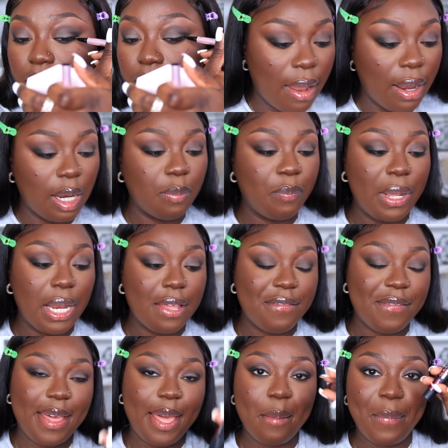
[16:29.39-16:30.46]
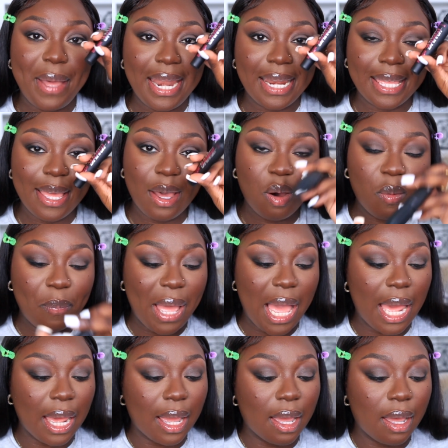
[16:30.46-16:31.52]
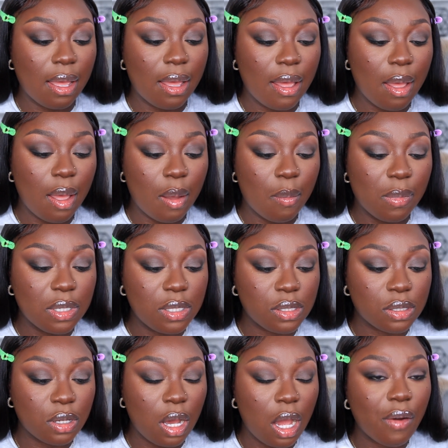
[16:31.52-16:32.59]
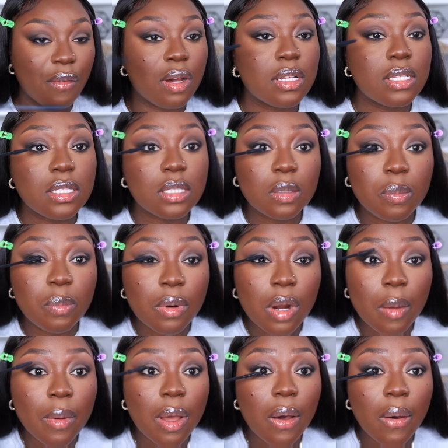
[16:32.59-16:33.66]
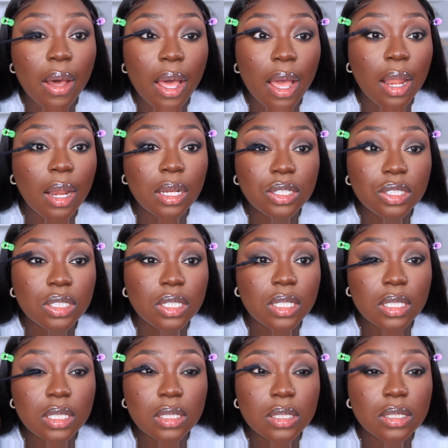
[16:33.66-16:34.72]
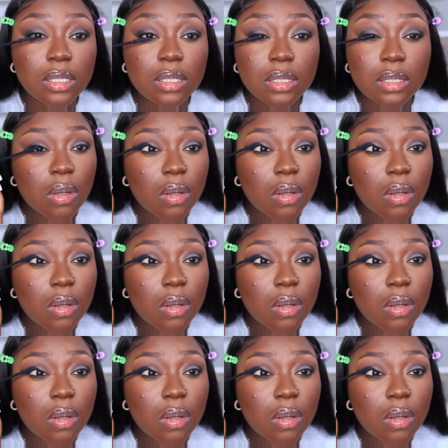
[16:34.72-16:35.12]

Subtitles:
And then Benefit Bad Girl Bang Mascara to prep our eyelashes.